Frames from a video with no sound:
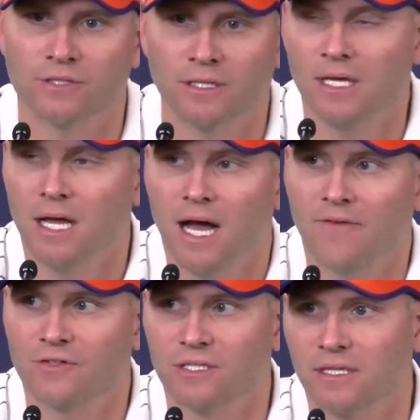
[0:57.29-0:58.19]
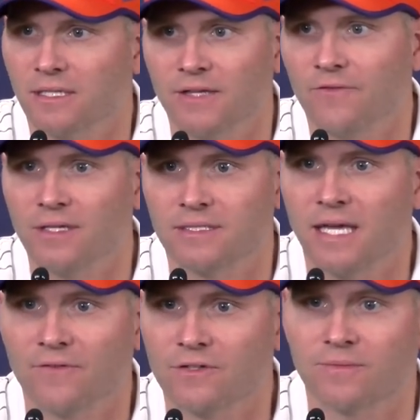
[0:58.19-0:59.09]
And obviously, the defense
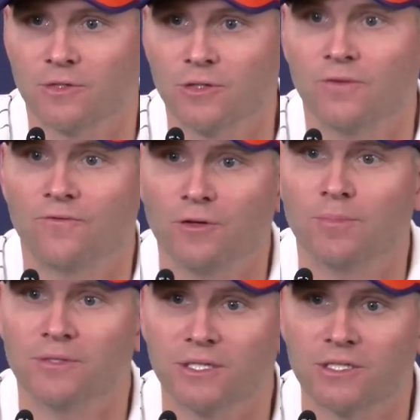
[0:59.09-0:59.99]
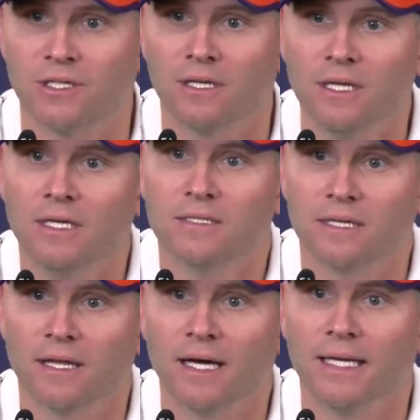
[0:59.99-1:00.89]
gave us some good field position
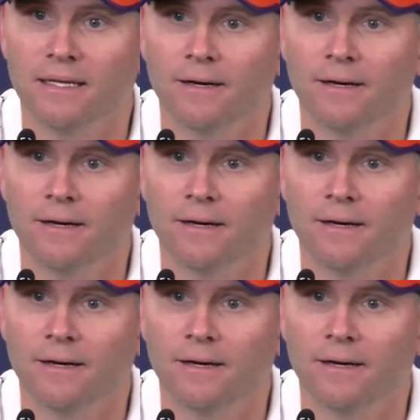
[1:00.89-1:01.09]
tonight,